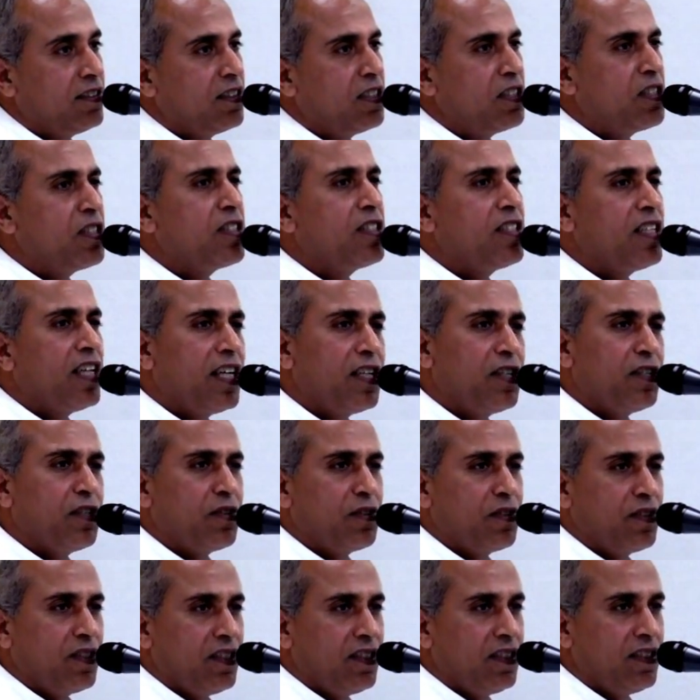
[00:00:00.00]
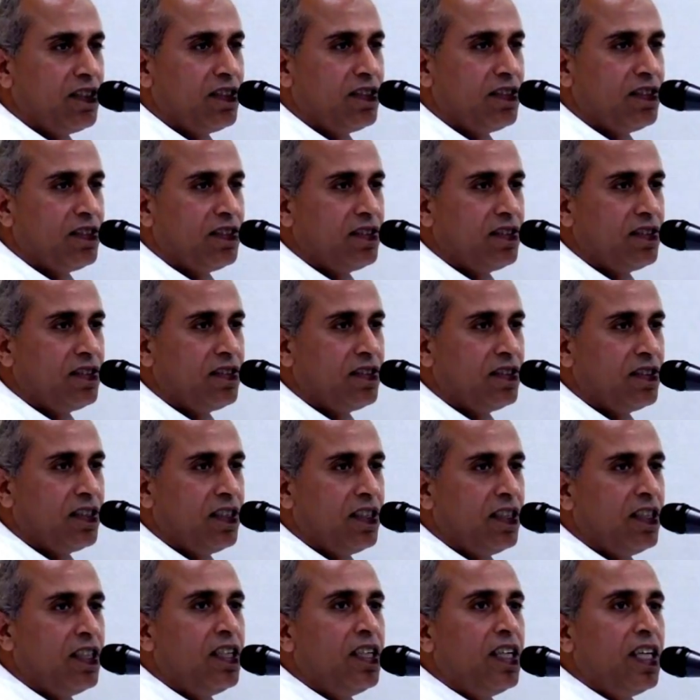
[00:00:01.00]
This is natural.
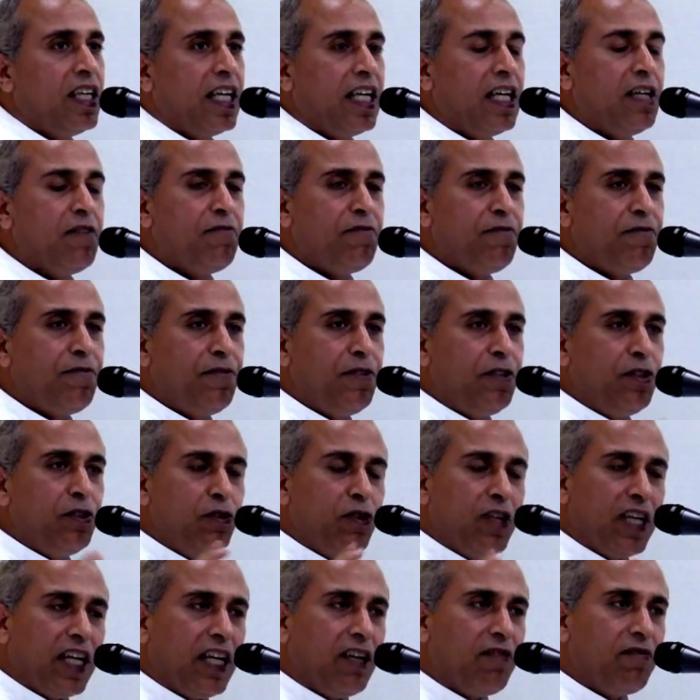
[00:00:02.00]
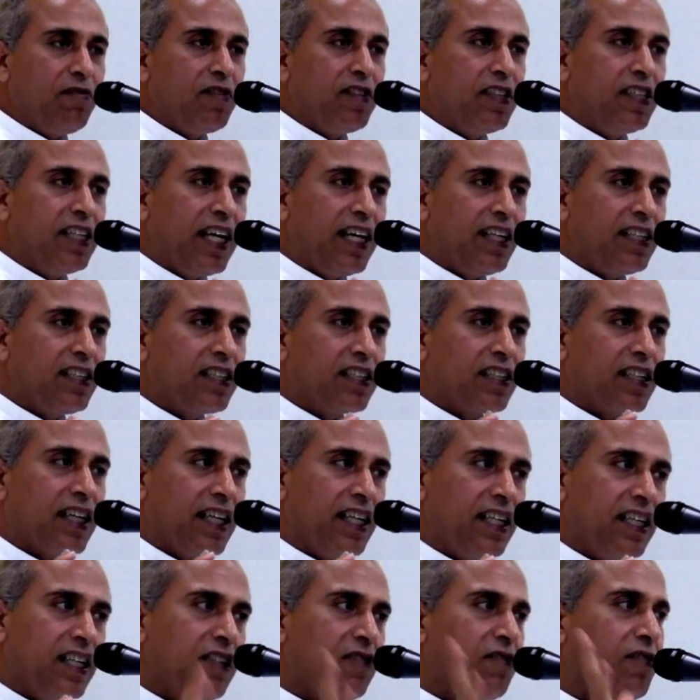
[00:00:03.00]
If you have that
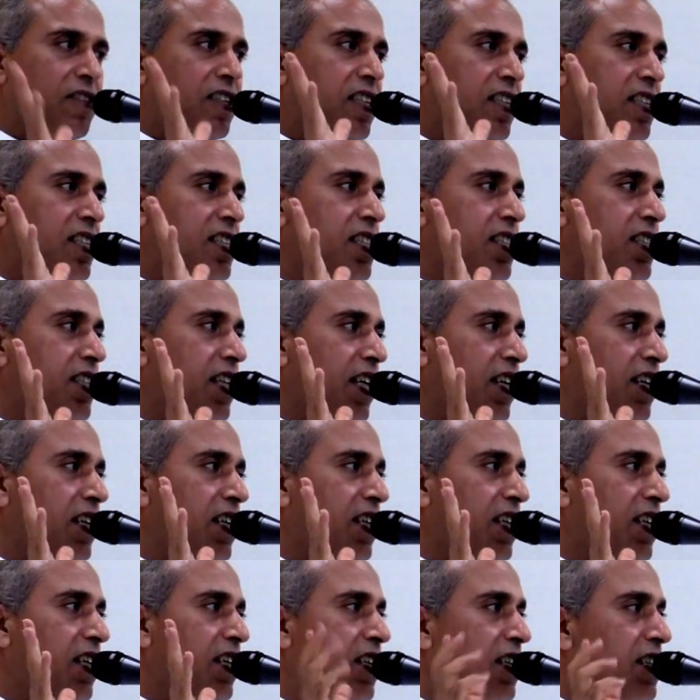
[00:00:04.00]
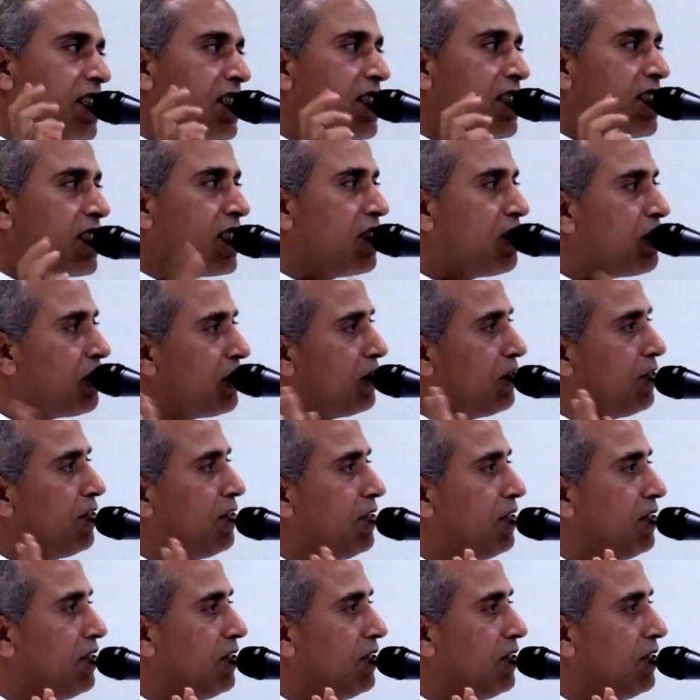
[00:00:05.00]
kind of understanding, it is tough.